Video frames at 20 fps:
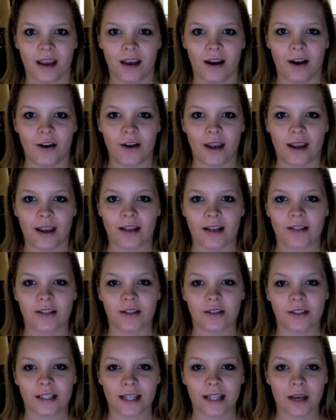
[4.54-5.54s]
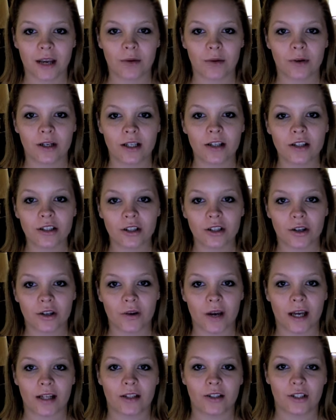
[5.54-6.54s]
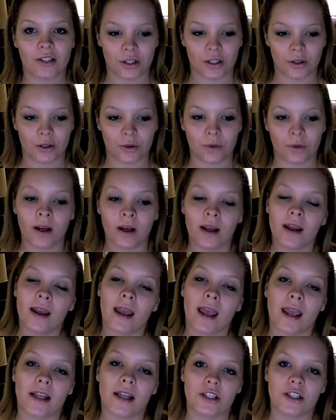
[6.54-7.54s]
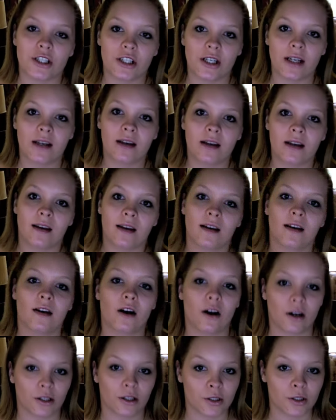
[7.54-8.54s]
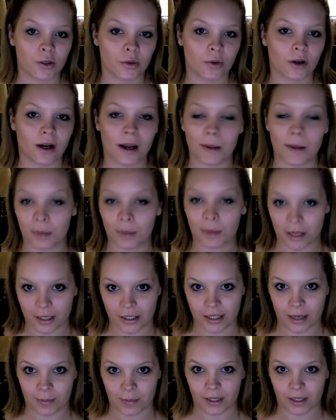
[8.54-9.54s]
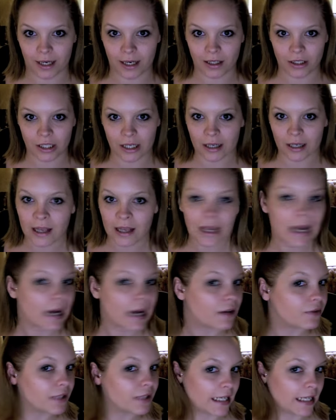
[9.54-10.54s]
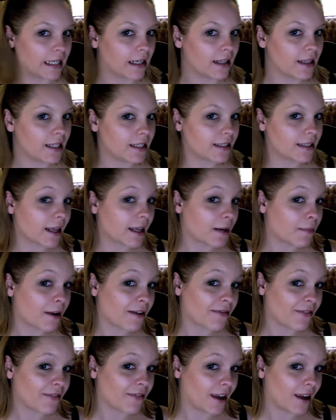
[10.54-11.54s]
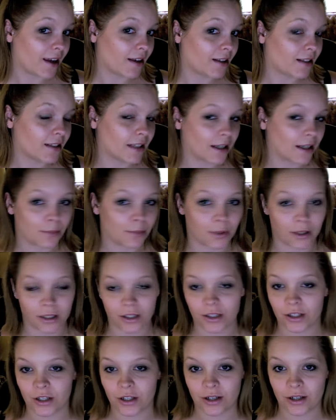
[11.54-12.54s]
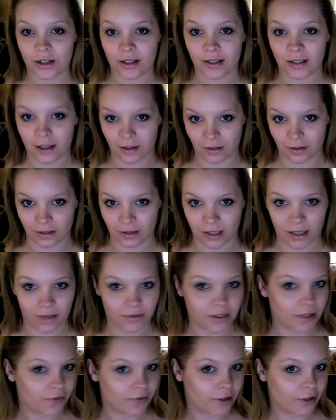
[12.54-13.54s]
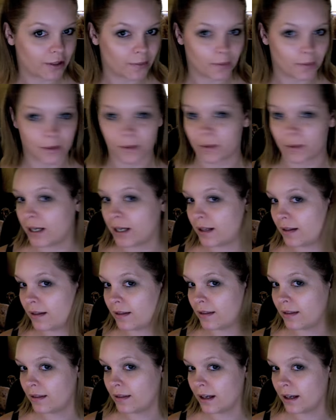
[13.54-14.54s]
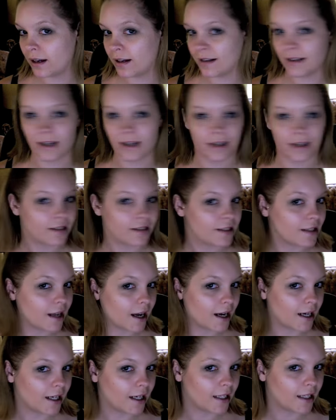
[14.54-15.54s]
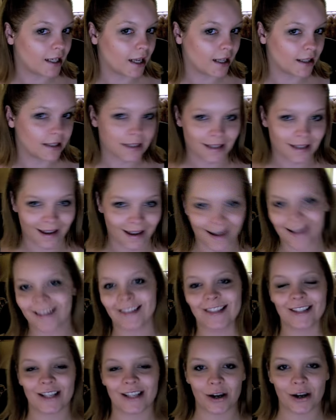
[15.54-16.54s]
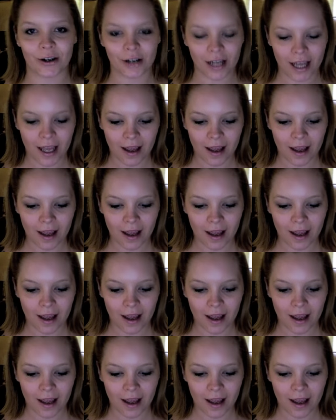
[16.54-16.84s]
Okay guys, so today I wanted to show you how to do a cheek contour and blush application. I've done it on this side of my face, and I'm pretty sure you can tell kind of a difference between the undone side and the done side. So